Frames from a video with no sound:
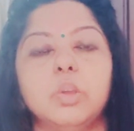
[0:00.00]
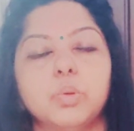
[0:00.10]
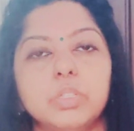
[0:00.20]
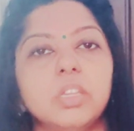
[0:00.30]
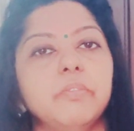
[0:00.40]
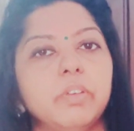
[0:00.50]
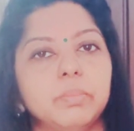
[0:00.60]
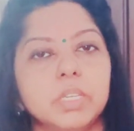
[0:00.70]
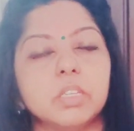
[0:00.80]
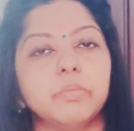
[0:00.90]
Course
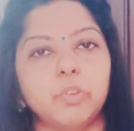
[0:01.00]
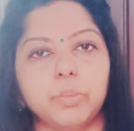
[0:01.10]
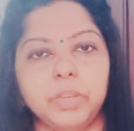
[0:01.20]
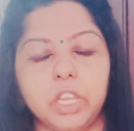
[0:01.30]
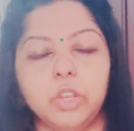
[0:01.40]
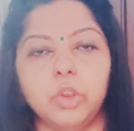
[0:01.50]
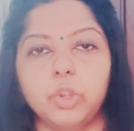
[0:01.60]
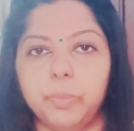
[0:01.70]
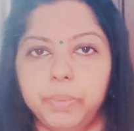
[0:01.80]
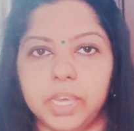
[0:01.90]
information form need
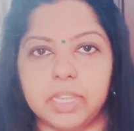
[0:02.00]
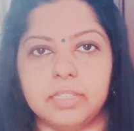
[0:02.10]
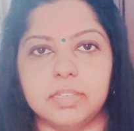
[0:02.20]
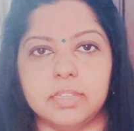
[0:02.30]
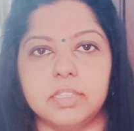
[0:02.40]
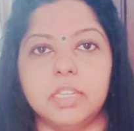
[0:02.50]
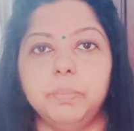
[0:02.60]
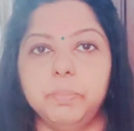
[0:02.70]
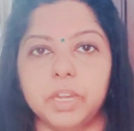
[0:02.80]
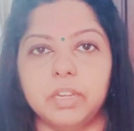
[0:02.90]
not be
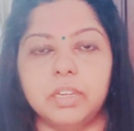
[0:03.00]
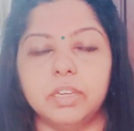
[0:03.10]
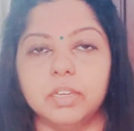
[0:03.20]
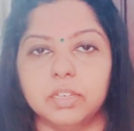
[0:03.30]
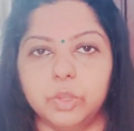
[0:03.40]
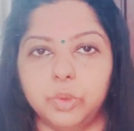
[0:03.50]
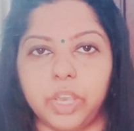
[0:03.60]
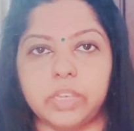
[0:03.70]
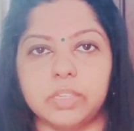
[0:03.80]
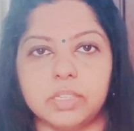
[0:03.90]
attested, but you
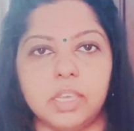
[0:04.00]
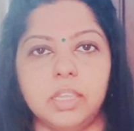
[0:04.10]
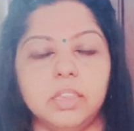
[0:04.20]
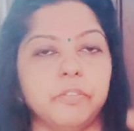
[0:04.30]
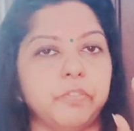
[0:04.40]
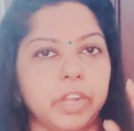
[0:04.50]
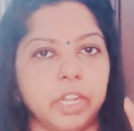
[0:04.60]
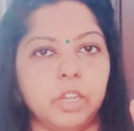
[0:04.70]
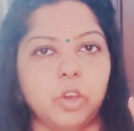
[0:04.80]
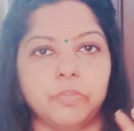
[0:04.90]
can see in the
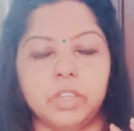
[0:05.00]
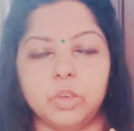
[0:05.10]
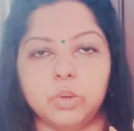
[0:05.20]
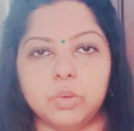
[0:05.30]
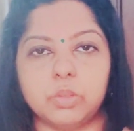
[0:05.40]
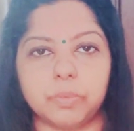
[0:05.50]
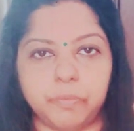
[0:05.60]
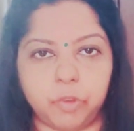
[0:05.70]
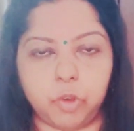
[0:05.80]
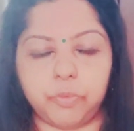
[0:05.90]
front of the course
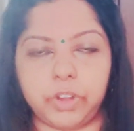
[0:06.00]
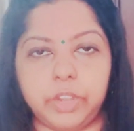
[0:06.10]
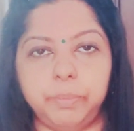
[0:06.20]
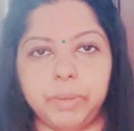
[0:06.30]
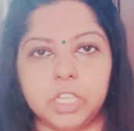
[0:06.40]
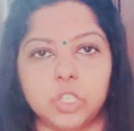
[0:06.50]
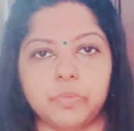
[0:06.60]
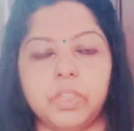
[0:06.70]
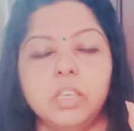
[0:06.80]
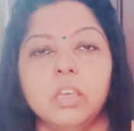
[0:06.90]
form, front page
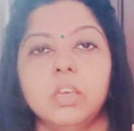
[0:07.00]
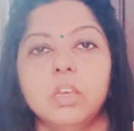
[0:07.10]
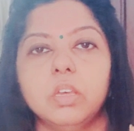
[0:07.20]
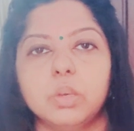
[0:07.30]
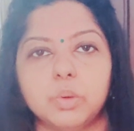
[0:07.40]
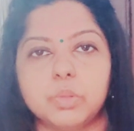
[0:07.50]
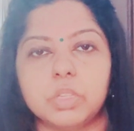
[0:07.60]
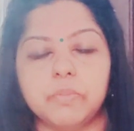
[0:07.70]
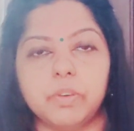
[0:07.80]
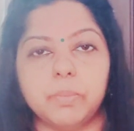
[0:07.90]
of the
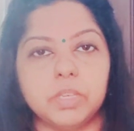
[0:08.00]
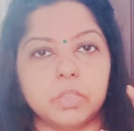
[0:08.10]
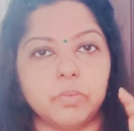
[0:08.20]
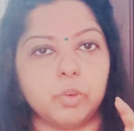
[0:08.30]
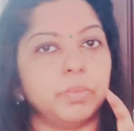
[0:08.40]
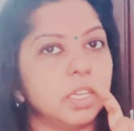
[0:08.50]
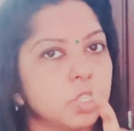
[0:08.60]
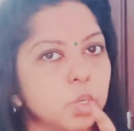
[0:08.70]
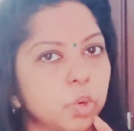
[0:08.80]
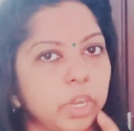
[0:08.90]
course information form,
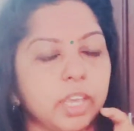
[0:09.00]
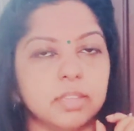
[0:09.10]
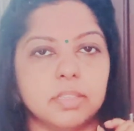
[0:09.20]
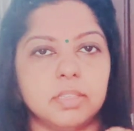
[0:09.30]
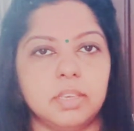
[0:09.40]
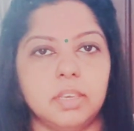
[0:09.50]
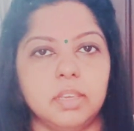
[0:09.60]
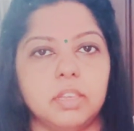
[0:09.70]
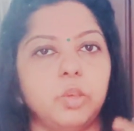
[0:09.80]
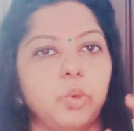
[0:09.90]
there shown a
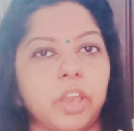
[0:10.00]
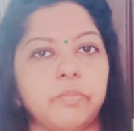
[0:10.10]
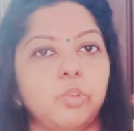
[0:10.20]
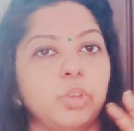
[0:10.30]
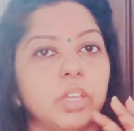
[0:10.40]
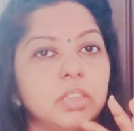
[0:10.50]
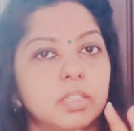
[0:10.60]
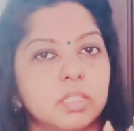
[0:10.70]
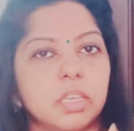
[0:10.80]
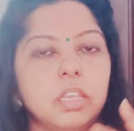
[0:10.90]
seal. You have to get
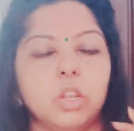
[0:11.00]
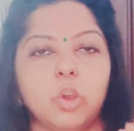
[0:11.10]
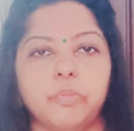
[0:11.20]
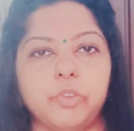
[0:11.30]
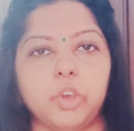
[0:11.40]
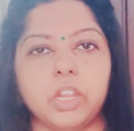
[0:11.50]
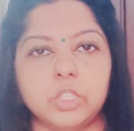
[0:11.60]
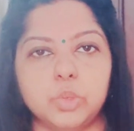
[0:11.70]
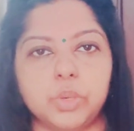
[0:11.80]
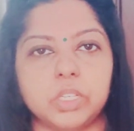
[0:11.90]
the seal of your
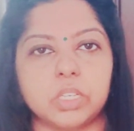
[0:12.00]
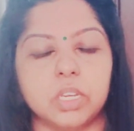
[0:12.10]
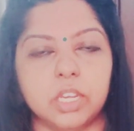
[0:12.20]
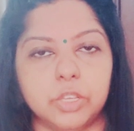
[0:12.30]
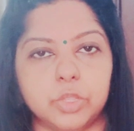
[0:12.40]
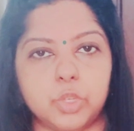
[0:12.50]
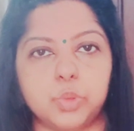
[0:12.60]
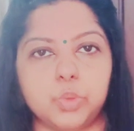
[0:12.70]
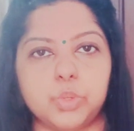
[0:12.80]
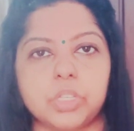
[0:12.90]
educational
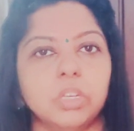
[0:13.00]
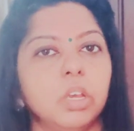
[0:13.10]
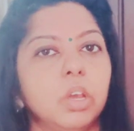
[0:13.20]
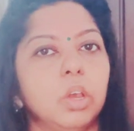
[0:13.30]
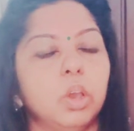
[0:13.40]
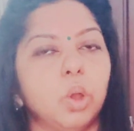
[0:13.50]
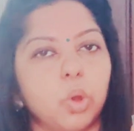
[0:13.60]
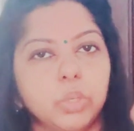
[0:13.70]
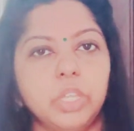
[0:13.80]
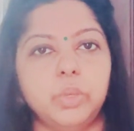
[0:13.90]
institution
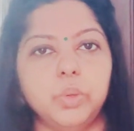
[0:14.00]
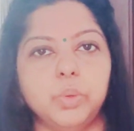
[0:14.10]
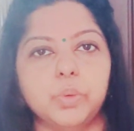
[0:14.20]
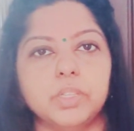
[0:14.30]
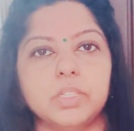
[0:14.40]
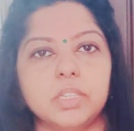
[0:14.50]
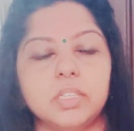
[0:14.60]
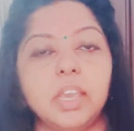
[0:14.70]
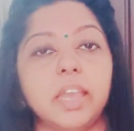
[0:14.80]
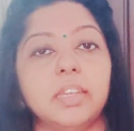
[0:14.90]
or the
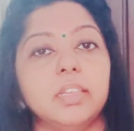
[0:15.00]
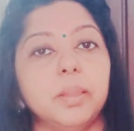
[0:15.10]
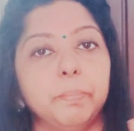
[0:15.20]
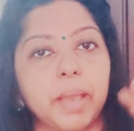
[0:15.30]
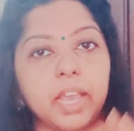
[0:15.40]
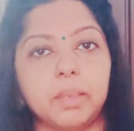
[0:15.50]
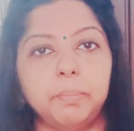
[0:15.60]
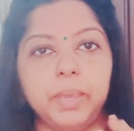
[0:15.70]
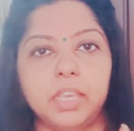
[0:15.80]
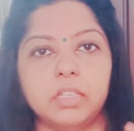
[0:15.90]
university, and in the
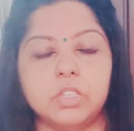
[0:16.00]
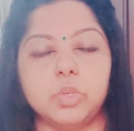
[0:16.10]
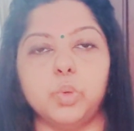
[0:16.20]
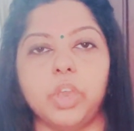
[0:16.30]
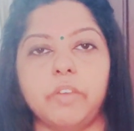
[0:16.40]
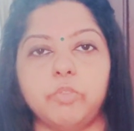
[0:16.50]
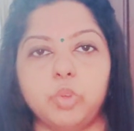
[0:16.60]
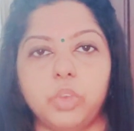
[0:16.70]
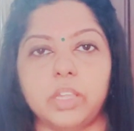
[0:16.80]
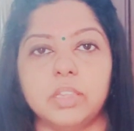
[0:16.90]
back page you have
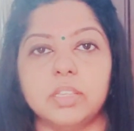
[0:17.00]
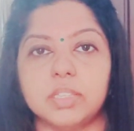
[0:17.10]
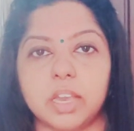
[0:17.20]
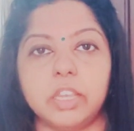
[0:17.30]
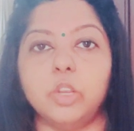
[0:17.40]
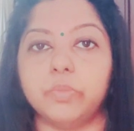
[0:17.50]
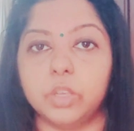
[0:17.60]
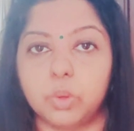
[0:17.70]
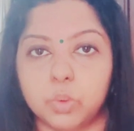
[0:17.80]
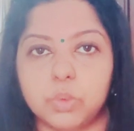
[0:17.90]
to get the sign
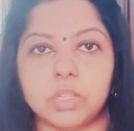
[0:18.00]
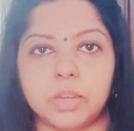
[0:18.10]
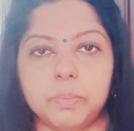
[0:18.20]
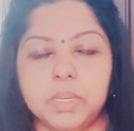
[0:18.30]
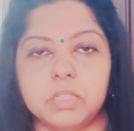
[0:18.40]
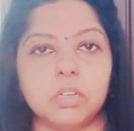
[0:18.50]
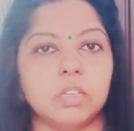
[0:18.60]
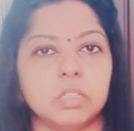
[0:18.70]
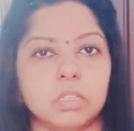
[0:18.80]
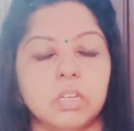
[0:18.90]
of the course
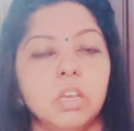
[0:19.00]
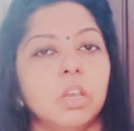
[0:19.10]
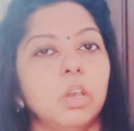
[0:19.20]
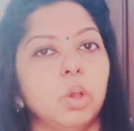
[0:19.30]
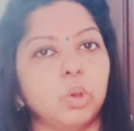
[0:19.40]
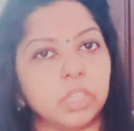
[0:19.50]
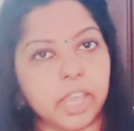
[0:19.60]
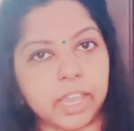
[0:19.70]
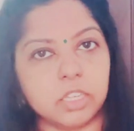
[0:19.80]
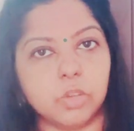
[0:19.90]
administrator or
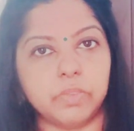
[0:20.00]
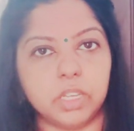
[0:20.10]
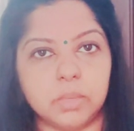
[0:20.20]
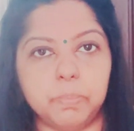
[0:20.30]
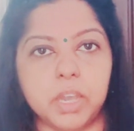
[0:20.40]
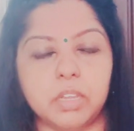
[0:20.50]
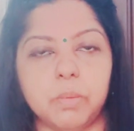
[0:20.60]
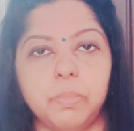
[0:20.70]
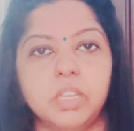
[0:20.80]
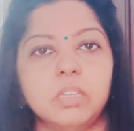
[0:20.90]
the head of the
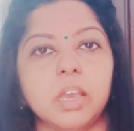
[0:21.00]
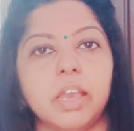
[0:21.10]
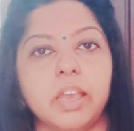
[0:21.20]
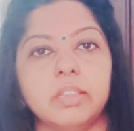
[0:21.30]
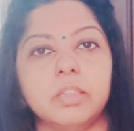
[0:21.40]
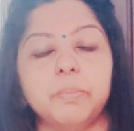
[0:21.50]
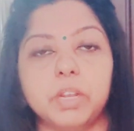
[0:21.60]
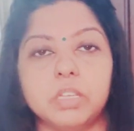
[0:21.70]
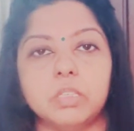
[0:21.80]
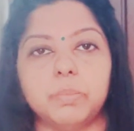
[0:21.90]
department, and the
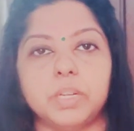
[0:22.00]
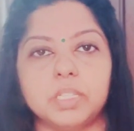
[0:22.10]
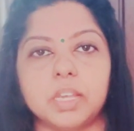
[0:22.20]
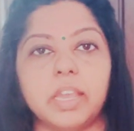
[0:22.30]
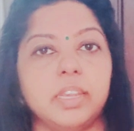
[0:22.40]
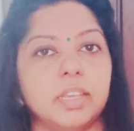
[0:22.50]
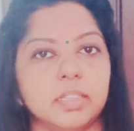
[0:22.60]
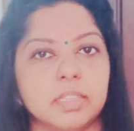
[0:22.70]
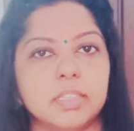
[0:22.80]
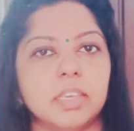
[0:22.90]
principal sign
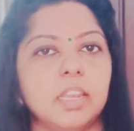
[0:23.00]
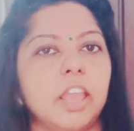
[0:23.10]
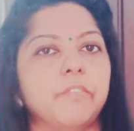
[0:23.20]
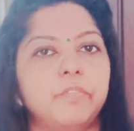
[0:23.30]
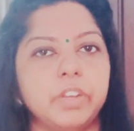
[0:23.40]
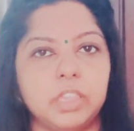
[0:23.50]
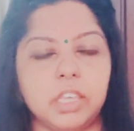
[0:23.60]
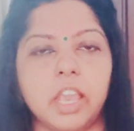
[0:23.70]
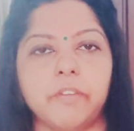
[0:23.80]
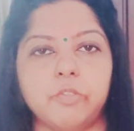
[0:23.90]
and the seal,
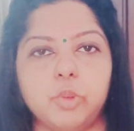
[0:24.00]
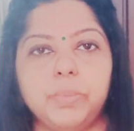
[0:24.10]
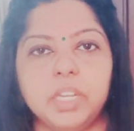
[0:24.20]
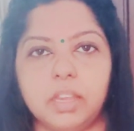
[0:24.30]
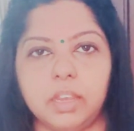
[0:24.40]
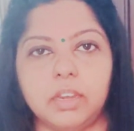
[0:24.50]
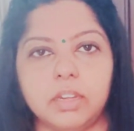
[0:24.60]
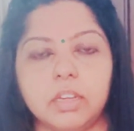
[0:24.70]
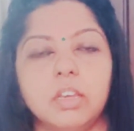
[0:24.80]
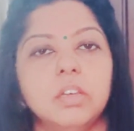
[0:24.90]
everything have to be
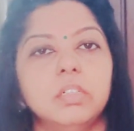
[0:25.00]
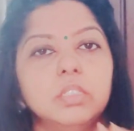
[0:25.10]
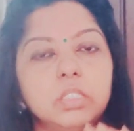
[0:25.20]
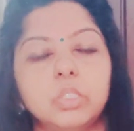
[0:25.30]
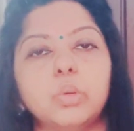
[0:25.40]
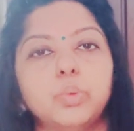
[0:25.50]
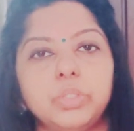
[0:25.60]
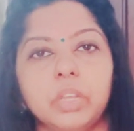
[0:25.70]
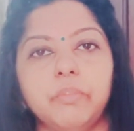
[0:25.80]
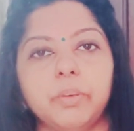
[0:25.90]
taken. This
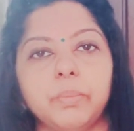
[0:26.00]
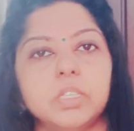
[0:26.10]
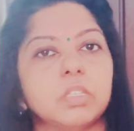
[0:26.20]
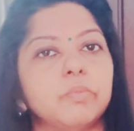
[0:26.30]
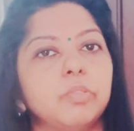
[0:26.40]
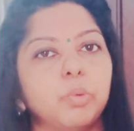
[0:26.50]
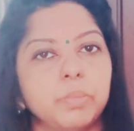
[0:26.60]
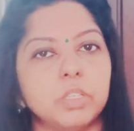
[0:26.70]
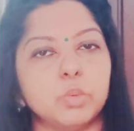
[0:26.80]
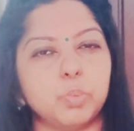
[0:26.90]
course information
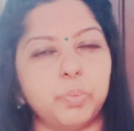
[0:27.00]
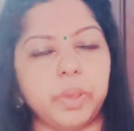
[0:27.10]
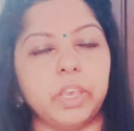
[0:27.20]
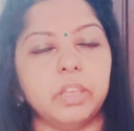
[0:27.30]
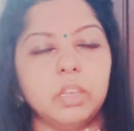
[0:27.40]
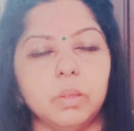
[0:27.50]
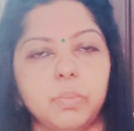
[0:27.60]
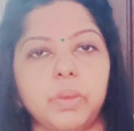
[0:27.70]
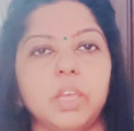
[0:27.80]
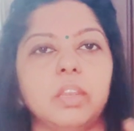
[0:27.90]
form is very,
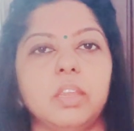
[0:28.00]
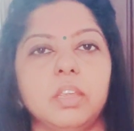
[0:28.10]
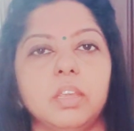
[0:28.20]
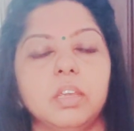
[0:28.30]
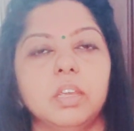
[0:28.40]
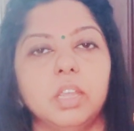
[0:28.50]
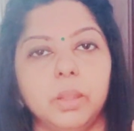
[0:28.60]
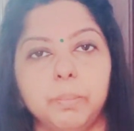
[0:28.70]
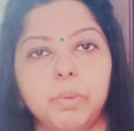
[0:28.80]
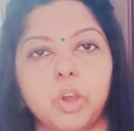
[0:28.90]
very
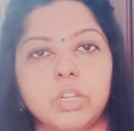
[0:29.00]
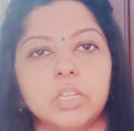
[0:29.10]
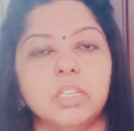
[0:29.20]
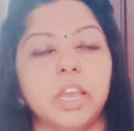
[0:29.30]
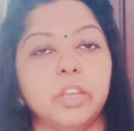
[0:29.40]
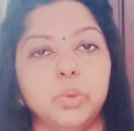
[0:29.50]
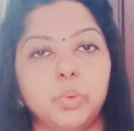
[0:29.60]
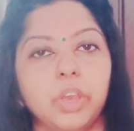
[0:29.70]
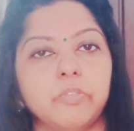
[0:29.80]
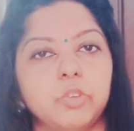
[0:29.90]
important, and
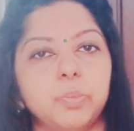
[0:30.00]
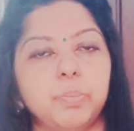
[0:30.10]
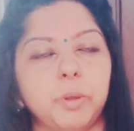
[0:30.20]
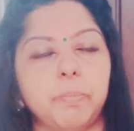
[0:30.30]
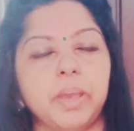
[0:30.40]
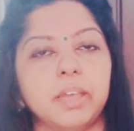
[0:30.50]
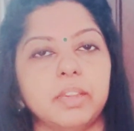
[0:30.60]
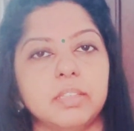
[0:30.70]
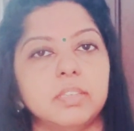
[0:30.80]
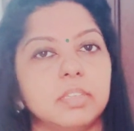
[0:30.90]
you have to
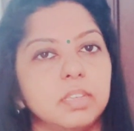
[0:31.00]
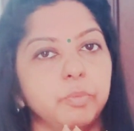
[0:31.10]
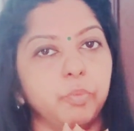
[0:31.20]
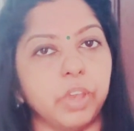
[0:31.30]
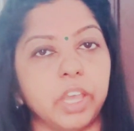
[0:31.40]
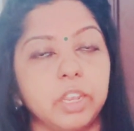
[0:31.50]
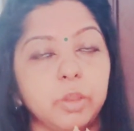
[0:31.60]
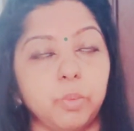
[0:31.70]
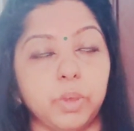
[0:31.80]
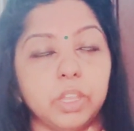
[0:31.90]
prepare it
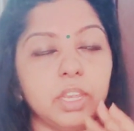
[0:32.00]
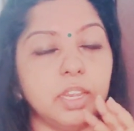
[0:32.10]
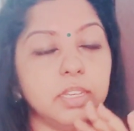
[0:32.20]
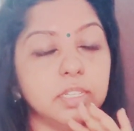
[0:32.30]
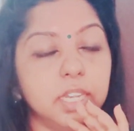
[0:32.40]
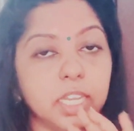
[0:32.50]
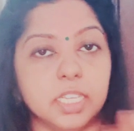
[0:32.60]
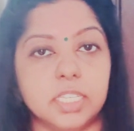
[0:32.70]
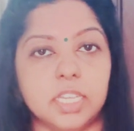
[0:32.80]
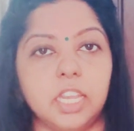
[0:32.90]
very, very in
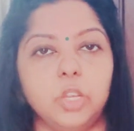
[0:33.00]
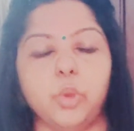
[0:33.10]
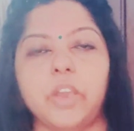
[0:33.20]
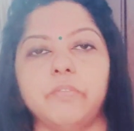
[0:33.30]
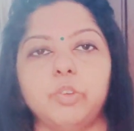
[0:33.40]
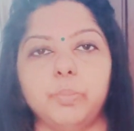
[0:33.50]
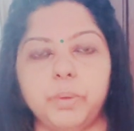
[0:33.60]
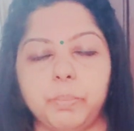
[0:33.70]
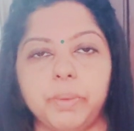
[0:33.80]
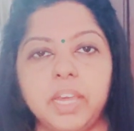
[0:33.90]
detail. You have to
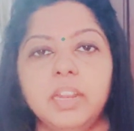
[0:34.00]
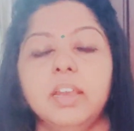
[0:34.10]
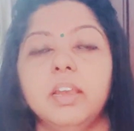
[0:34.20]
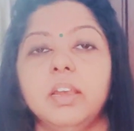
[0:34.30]
prepare.